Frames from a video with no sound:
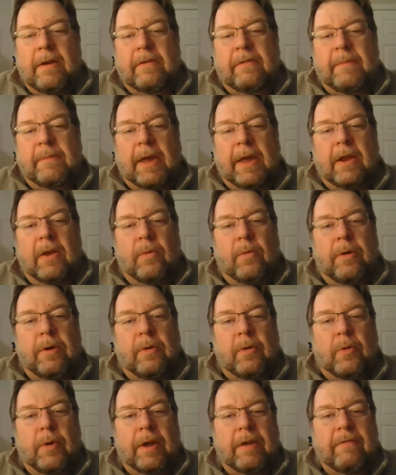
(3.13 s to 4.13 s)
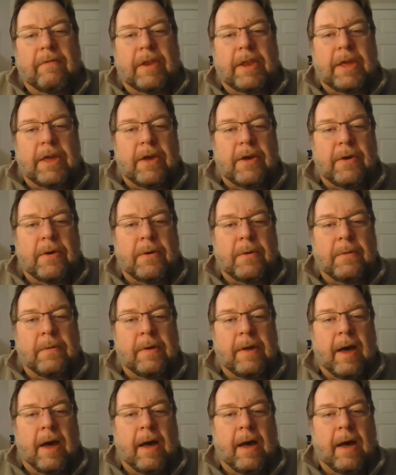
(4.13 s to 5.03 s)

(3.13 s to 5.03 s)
just making a real quick video.